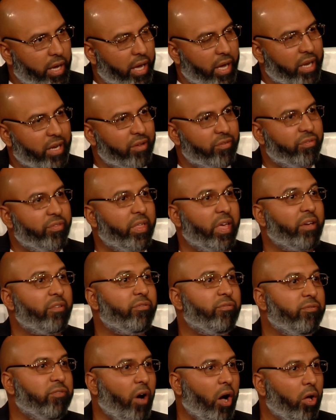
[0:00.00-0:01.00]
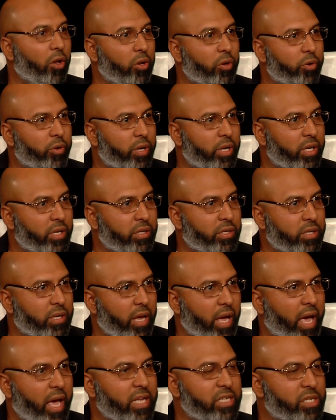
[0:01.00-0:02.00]
and if they followed it
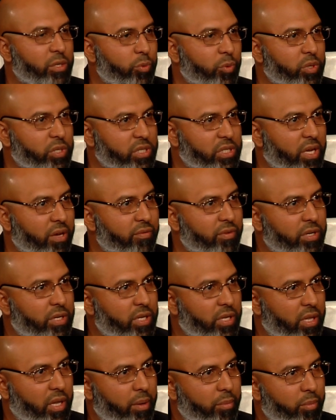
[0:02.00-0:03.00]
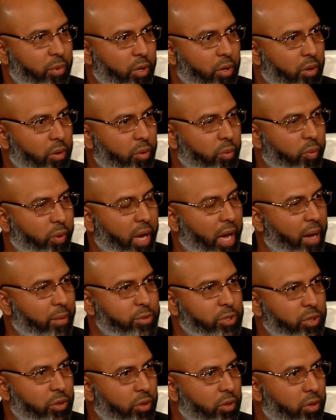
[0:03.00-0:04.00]
as it was given to them, we
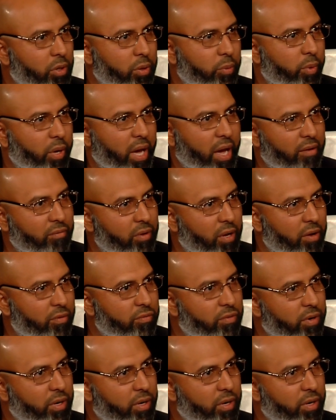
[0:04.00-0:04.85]
have love